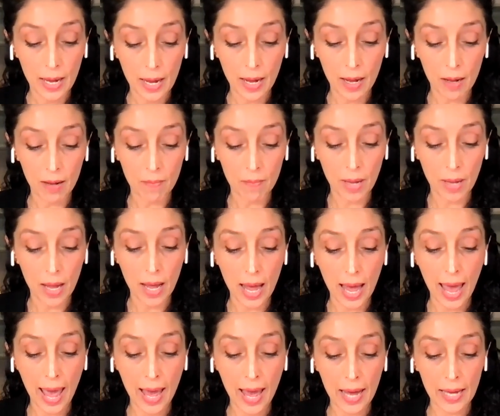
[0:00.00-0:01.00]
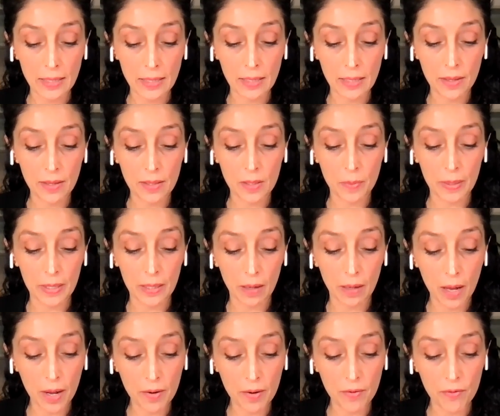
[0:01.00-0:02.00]
And there's been a
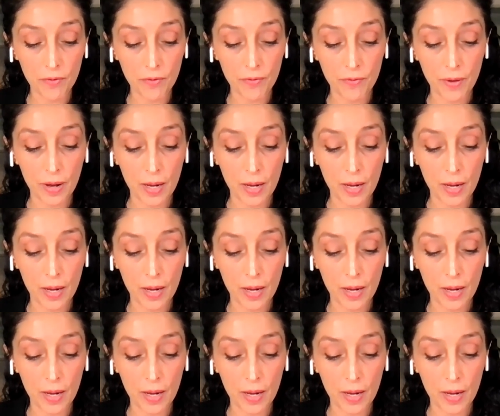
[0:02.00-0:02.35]
lot of,